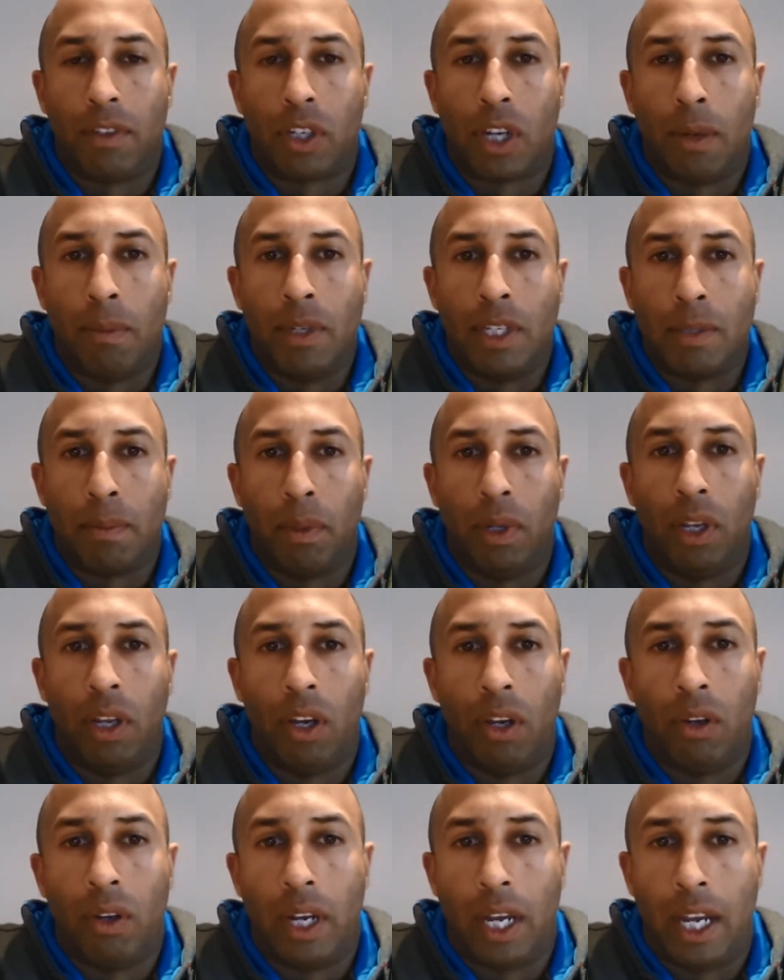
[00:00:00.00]
comments
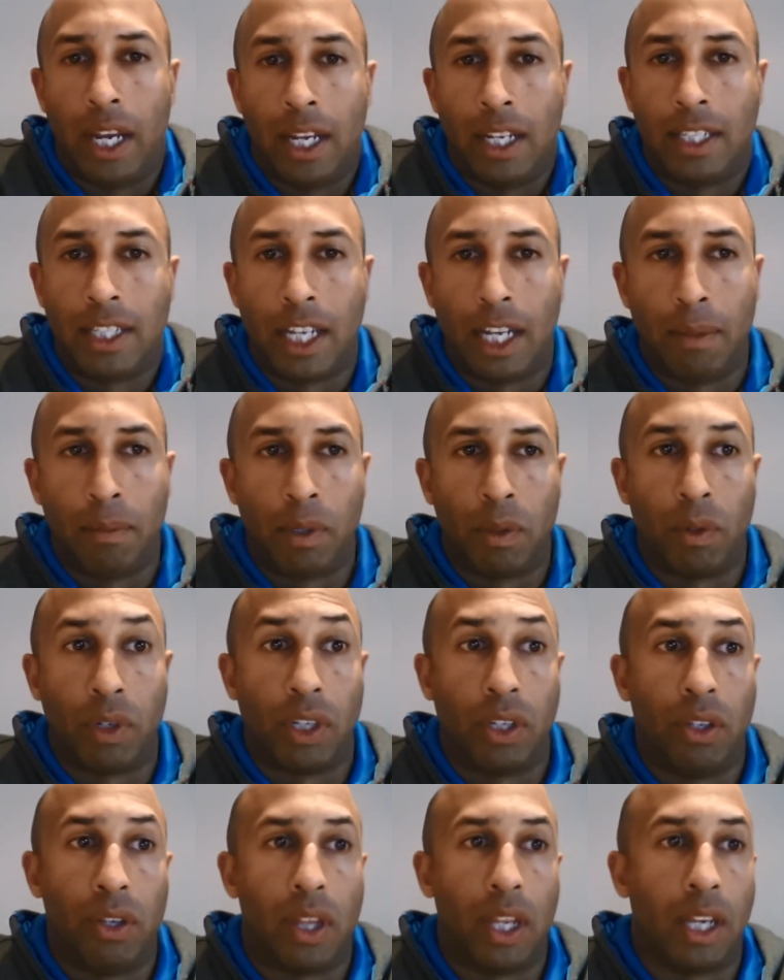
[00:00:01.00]
below and tell me what
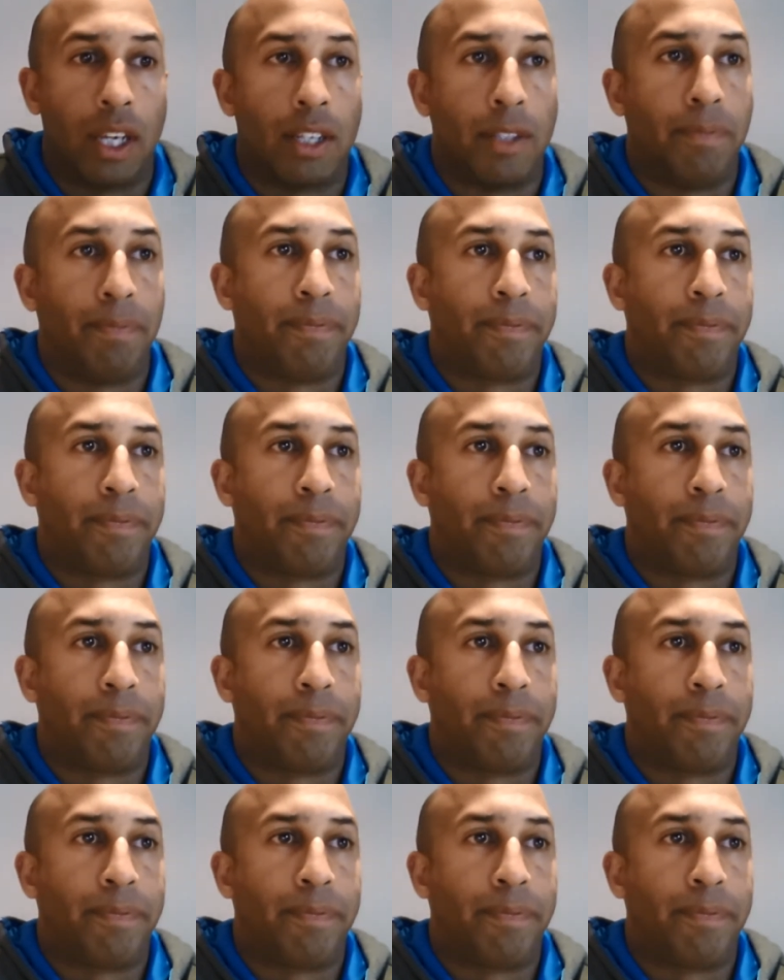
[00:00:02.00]
you think.